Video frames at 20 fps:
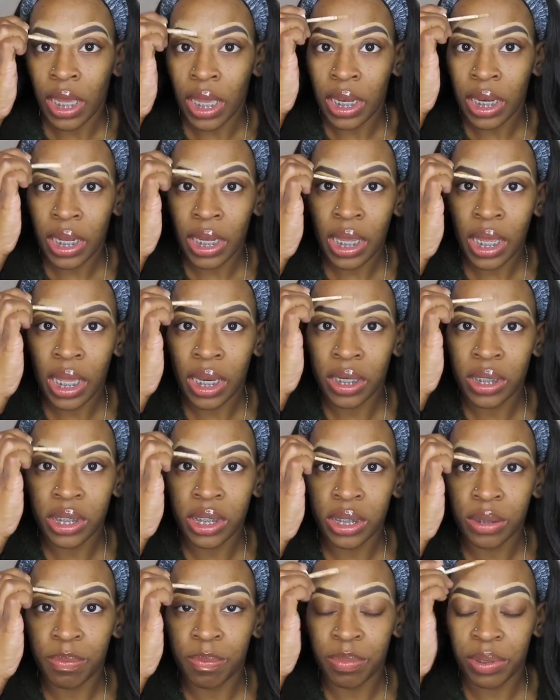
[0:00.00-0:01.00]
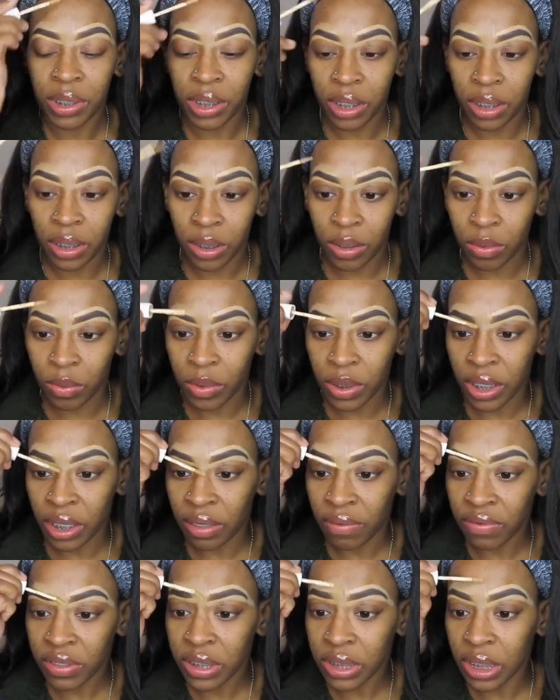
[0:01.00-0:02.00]
And I kind of just put
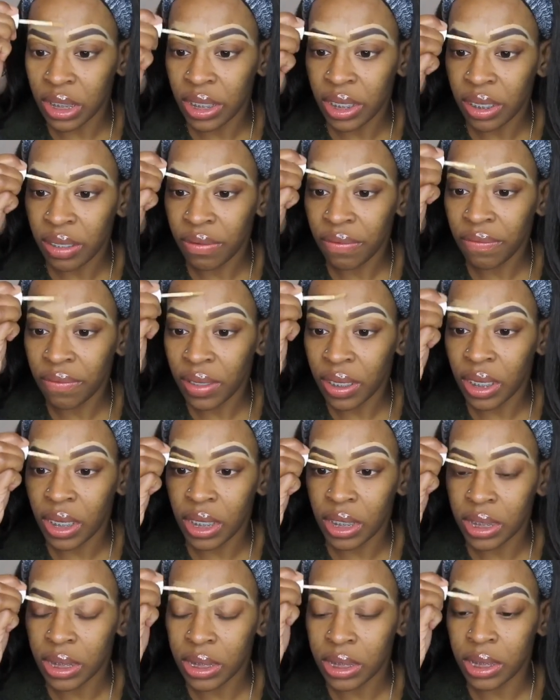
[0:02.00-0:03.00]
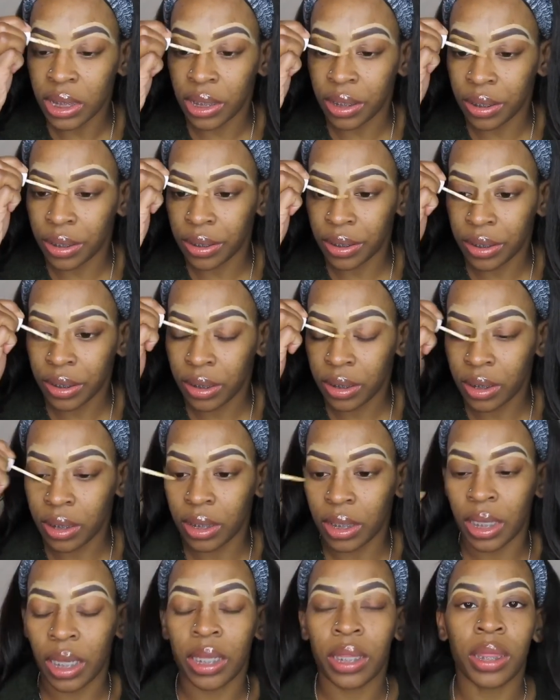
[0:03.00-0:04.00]
whatever's left in the center,
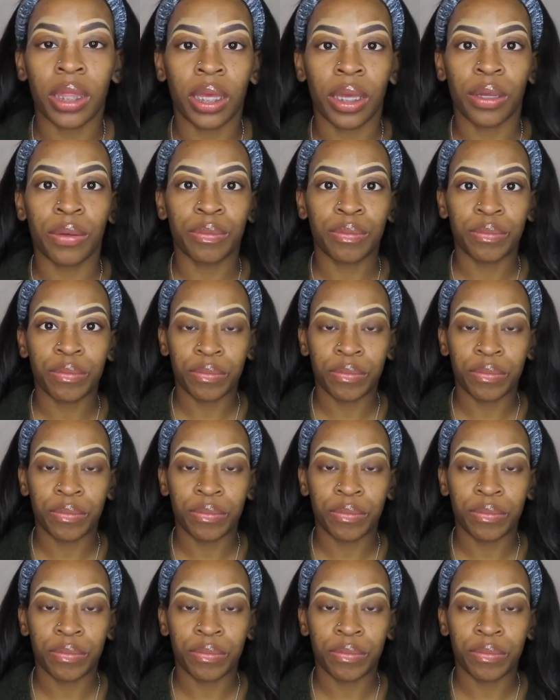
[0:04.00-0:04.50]
like that.